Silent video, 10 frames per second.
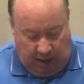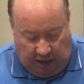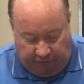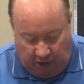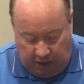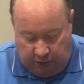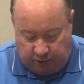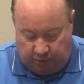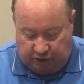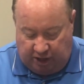Now, if you're not
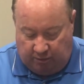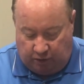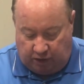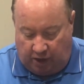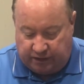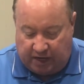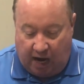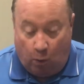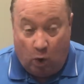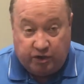using machinable jaws, a
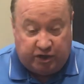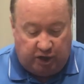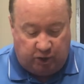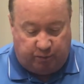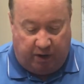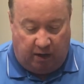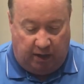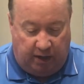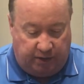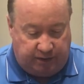guy wants to use
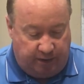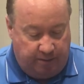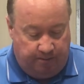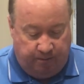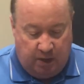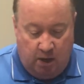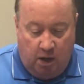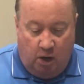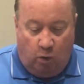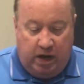parallels,
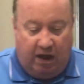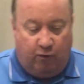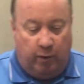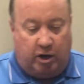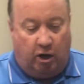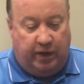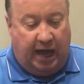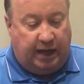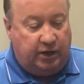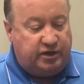we have what we call the
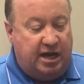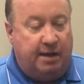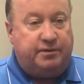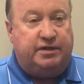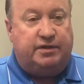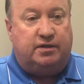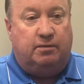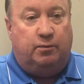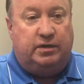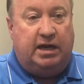AccuSnap system,
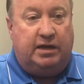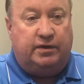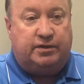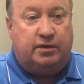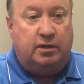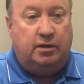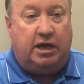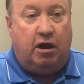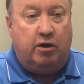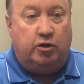and we take this
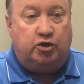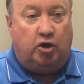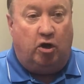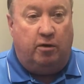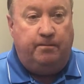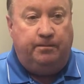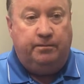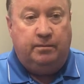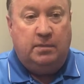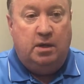carrier jaw,
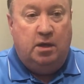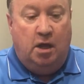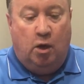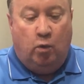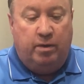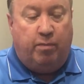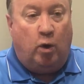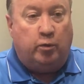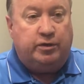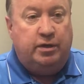we
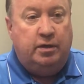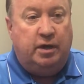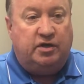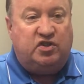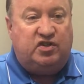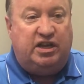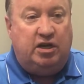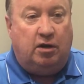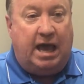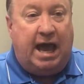bolt a
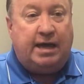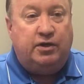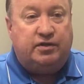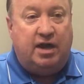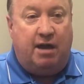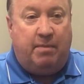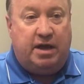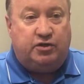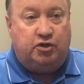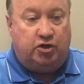steel AccuSnap
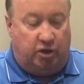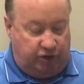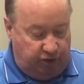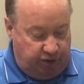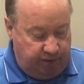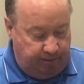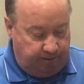master jaw to it,